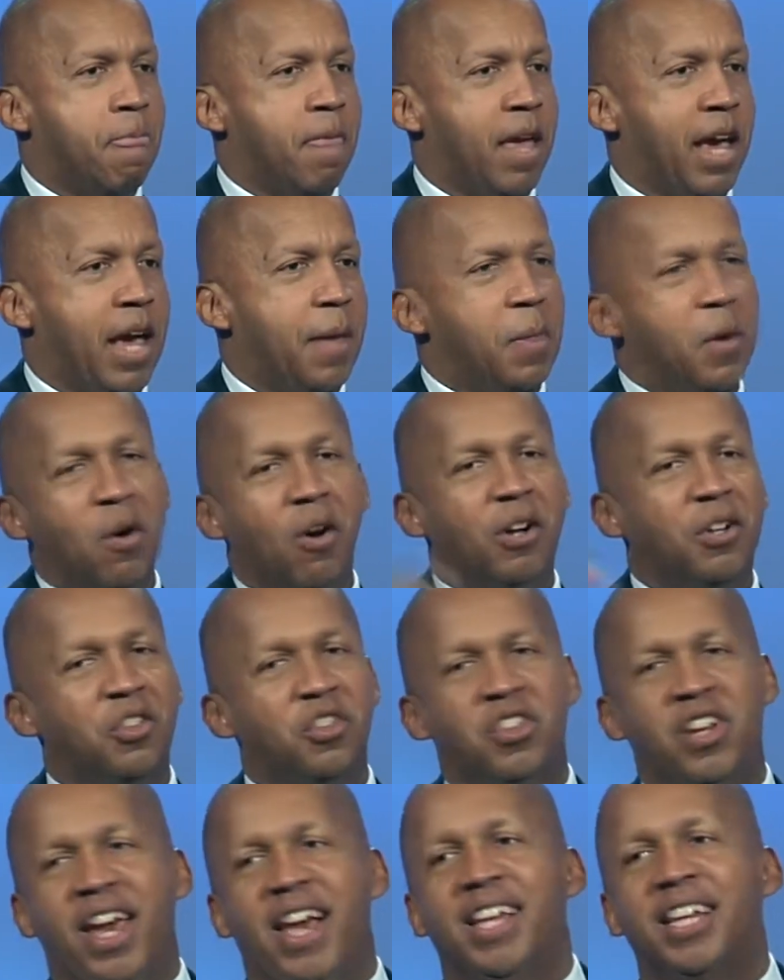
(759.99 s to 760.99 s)
And there are
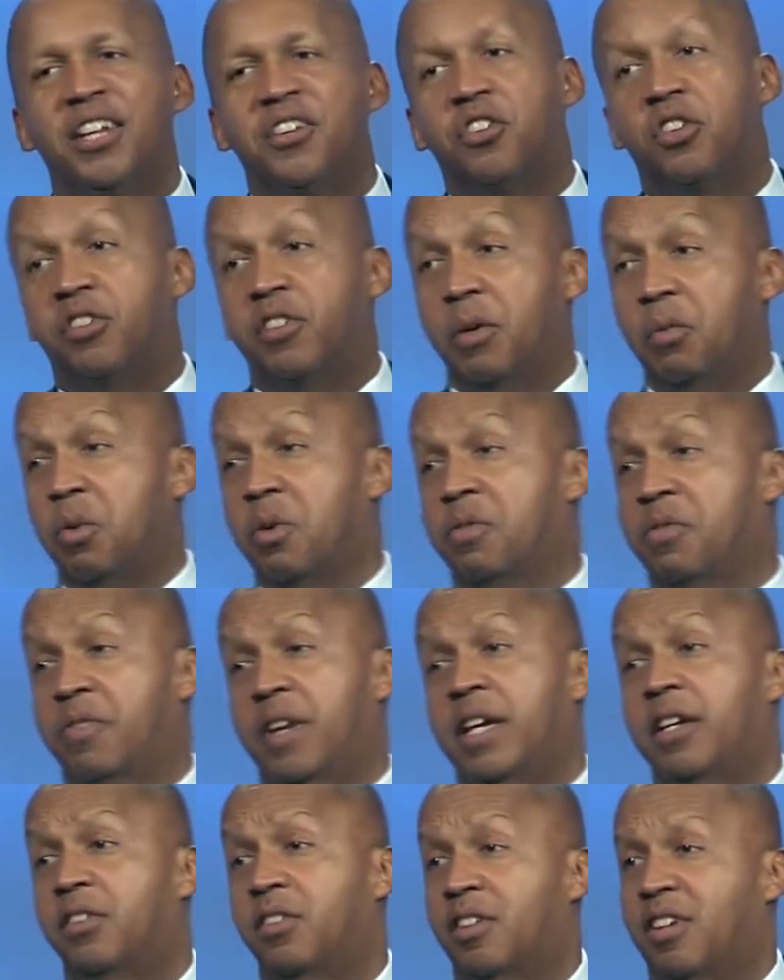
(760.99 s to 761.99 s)
challenges that we're
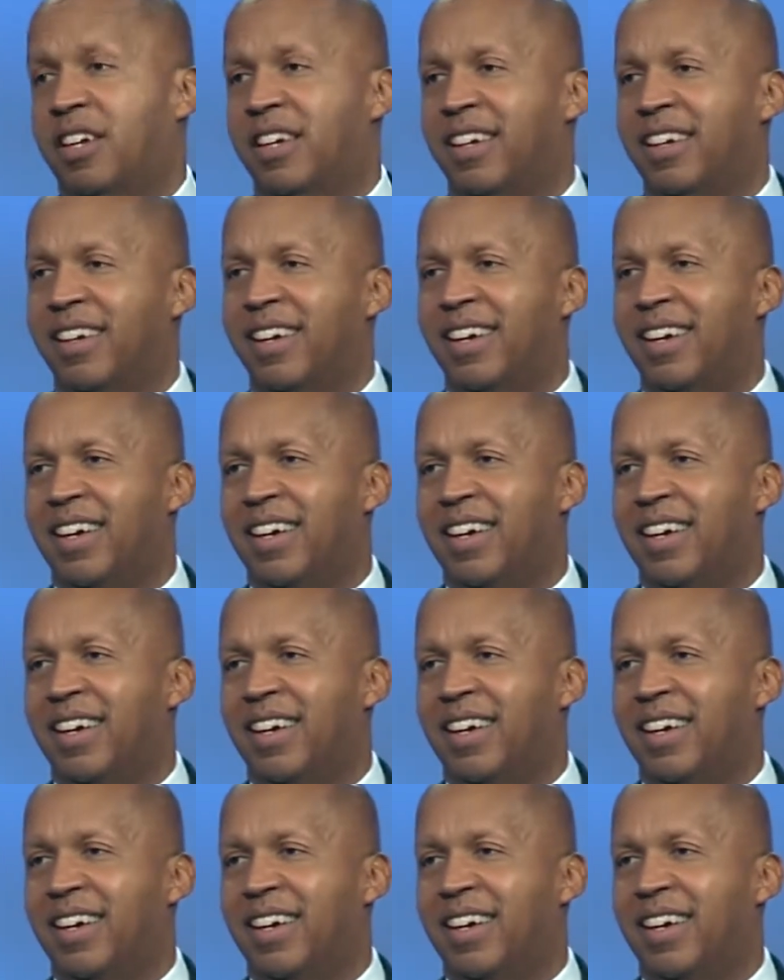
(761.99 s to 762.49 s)
facing